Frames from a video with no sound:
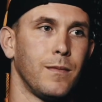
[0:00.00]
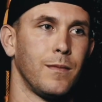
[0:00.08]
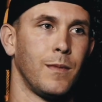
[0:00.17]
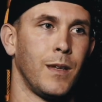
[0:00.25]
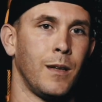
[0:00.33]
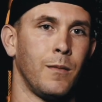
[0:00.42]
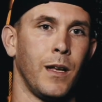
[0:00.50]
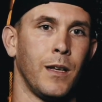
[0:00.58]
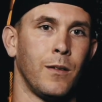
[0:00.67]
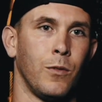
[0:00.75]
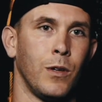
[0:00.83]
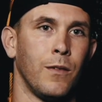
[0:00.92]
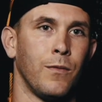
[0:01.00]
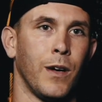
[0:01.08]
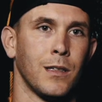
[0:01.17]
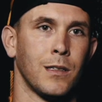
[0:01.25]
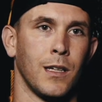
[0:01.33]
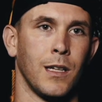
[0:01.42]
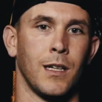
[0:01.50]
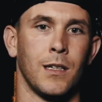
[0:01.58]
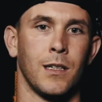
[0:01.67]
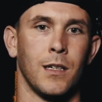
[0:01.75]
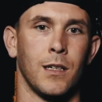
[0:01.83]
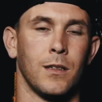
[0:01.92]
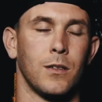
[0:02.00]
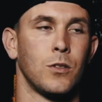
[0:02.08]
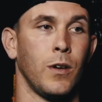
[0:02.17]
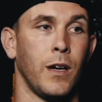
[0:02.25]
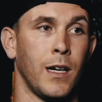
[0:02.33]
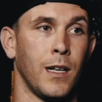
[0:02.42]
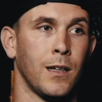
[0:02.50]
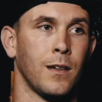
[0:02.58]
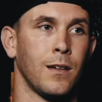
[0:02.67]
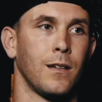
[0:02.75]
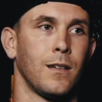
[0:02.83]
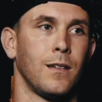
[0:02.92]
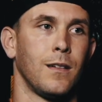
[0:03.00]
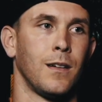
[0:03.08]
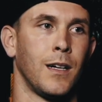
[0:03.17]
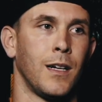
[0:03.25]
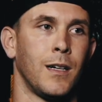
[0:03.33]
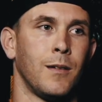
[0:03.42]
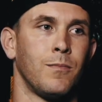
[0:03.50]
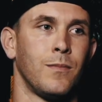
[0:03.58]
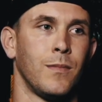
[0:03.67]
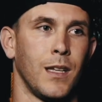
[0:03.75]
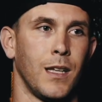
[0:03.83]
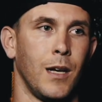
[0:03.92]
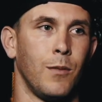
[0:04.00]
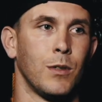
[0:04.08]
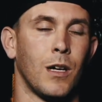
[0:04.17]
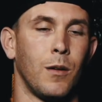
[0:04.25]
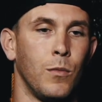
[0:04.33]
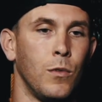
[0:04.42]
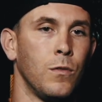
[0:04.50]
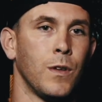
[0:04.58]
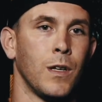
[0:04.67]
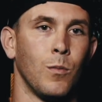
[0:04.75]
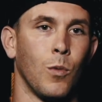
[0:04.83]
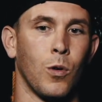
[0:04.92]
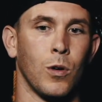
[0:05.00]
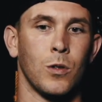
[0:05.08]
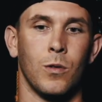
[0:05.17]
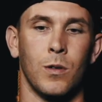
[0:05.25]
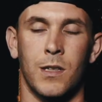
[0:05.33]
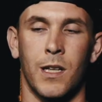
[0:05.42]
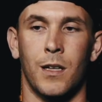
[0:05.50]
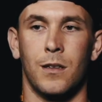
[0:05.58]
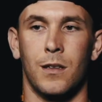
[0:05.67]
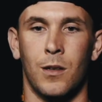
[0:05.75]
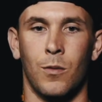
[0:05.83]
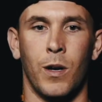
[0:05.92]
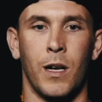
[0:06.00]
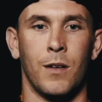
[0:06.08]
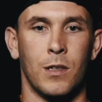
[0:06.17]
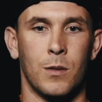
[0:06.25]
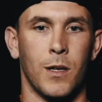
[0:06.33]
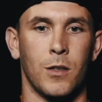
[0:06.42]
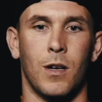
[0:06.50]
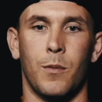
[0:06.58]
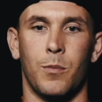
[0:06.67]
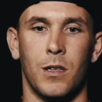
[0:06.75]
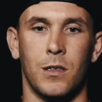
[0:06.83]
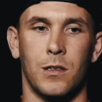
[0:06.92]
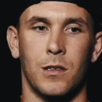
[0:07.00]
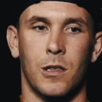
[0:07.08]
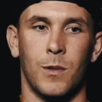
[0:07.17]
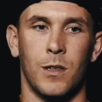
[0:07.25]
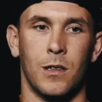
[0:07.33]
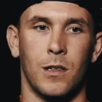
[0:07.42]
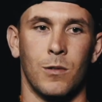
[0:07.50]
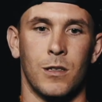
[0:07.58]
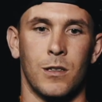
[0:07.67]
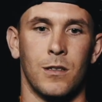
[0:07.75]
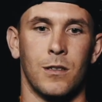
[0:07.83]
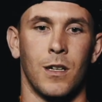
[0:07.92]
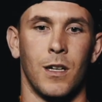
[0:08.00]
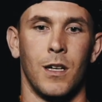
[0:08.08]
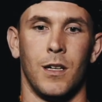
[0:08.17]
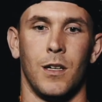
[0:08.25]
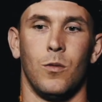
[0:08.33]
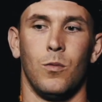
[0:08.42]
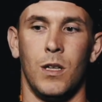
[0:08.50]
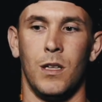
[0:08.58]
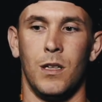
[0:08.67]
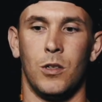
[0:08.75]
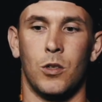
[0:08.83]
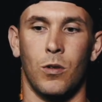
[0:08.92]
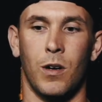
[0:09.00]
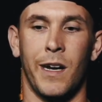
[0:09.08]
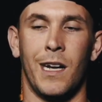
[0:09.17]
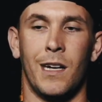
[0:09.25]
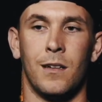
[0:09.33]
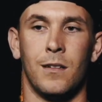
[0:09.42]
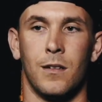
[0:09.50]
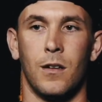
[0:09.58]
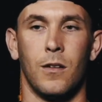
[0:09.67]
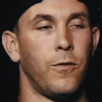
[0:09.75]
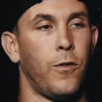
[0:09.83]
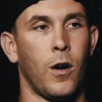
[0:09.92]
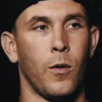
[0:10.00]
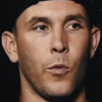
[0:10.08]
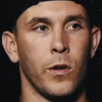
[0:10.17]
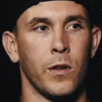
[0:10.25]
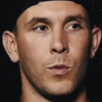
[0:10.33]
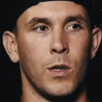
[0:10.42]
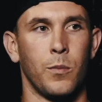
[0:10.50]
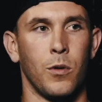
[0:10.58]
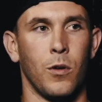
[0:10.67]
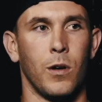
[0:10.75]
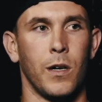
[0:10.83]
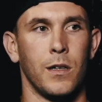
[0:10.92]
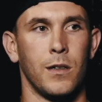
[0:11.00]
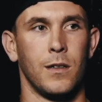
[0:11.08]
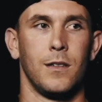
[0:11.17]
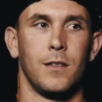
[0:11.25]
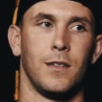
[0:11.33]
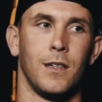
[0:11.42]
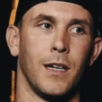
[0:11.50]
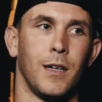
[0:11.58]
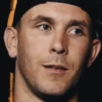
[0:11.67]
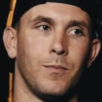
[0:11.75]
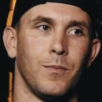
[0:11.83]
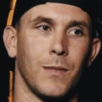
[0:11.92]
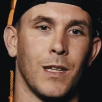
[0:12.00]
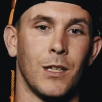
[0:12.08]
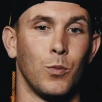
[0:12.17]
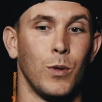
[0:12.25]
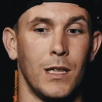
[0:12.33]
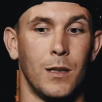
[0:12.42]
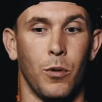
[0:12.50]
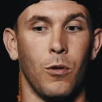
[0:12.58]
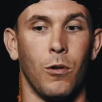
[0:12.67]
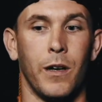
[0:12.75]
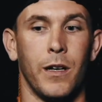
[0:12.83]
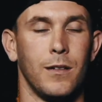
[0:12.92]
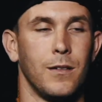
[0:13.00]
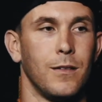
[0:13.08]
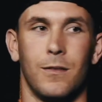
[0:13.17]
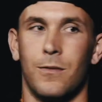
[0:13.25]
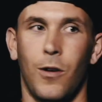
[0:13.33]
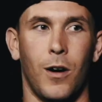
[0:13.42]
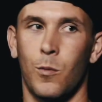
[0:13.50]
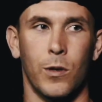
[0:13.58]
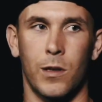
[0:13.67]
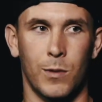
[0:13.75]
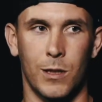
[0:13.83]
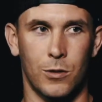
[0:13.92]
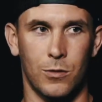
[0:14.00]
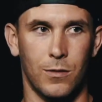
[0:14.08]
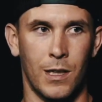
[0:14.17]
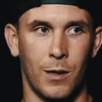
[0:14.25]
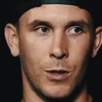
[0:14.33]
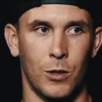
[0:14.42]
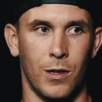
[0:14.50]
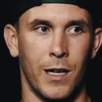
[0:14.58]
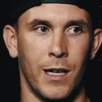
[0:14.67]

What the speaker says: and reinvesting it into training, and we start moving more towards the way of the special operations community, which is we train far more than we deploy, because we deploy far more than we train.